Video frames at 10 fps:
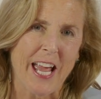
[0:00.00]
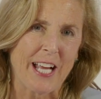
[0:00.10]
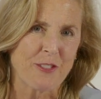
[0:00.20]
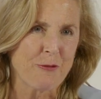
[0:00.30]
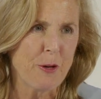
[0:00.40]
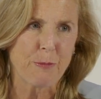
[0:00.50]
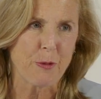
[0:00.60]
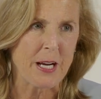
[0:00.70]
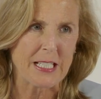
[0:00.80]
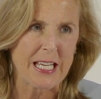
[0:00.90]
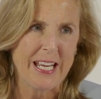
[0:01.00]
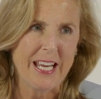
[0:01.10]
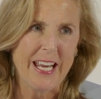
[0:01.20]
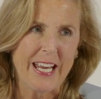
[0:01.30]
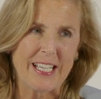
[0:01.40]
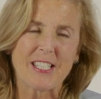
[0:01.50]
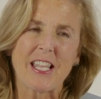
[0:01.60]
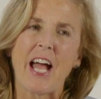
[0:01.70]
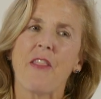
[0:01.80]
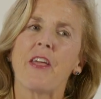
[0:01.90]
gas footprint, is
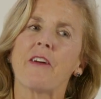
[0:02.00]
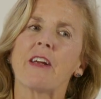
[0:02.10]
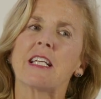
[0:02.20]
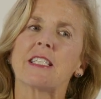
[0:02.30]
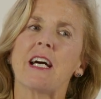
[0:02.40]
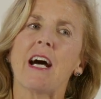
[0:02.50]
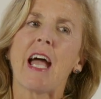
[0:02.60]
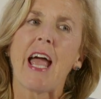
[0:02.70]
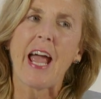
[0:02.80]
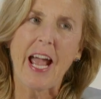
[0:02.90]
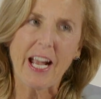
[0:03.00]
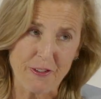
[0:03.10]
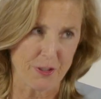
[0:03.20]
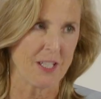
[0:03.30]
that there is a heck of a